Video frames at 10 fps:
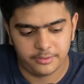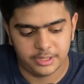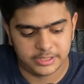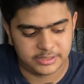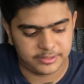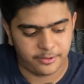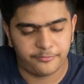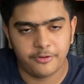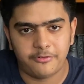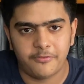it's a
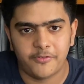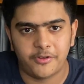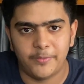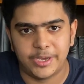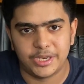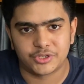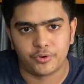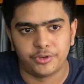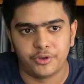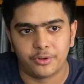50-50 weightage
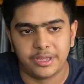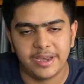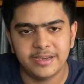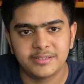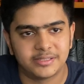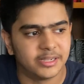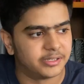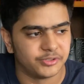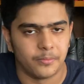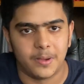on your grades,
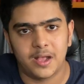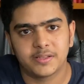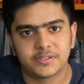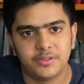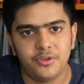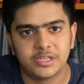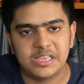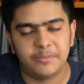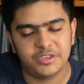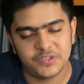that is your marks in your
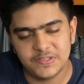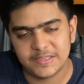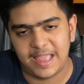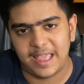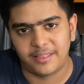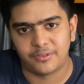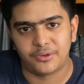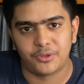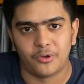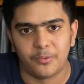examinations, and
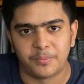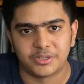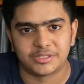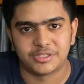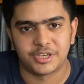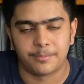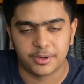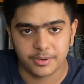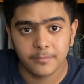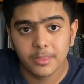your personal
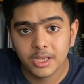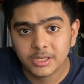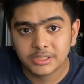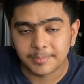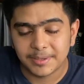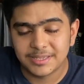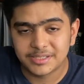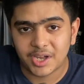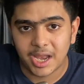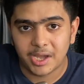statement. So
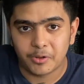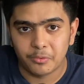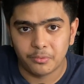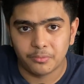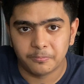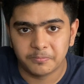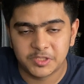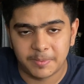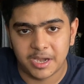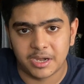please try to
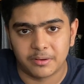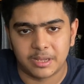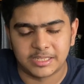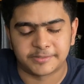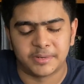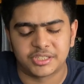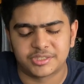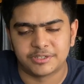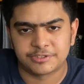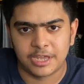spend as much
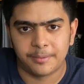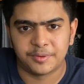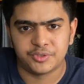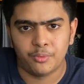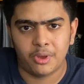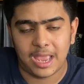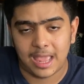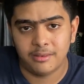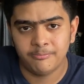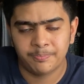time as you
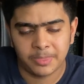can,